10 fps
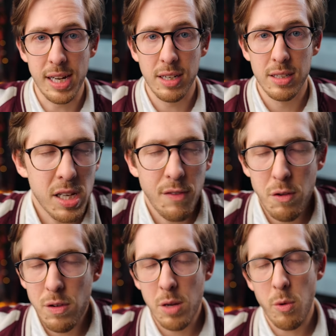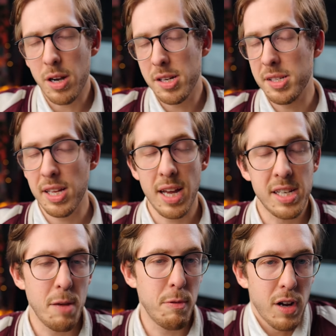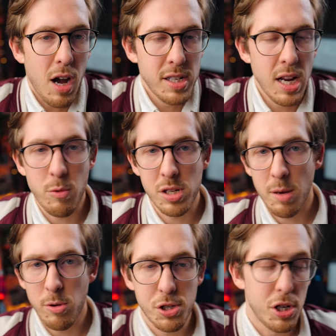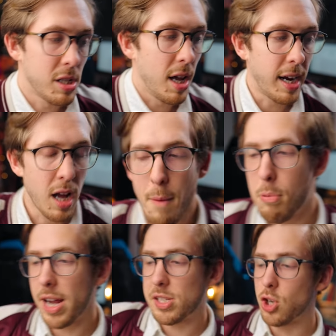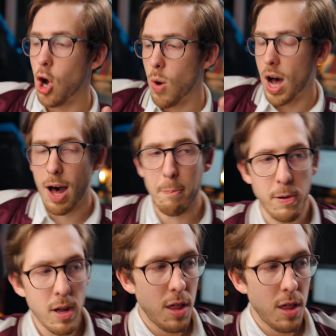And plus, if you really wanted to see that type of content where someone's just like, price go up,